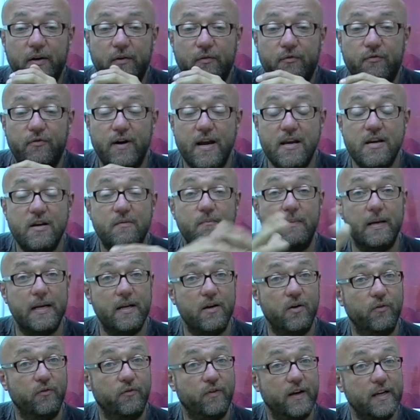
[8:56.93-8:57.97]
friend me
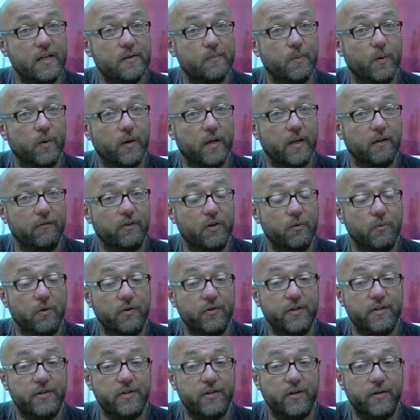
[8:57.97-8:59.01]
on Facebook if you
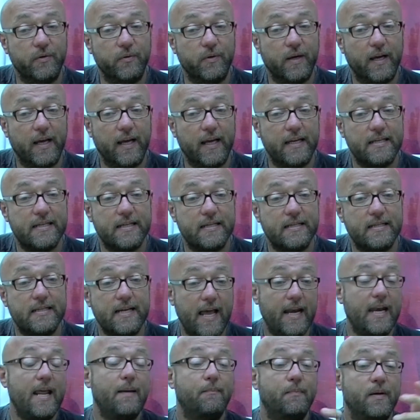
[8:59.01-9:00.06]
wanted to at
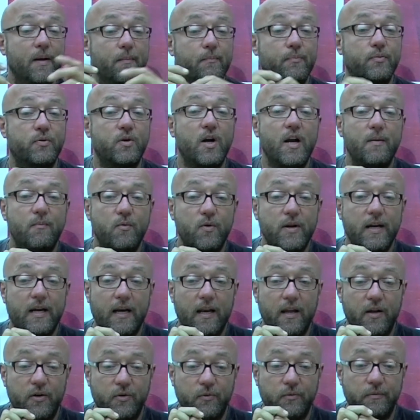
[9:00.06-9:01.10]
Dan Abnett Primary
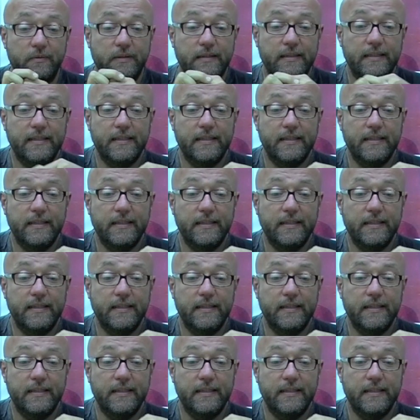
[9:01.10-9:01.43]
Clone.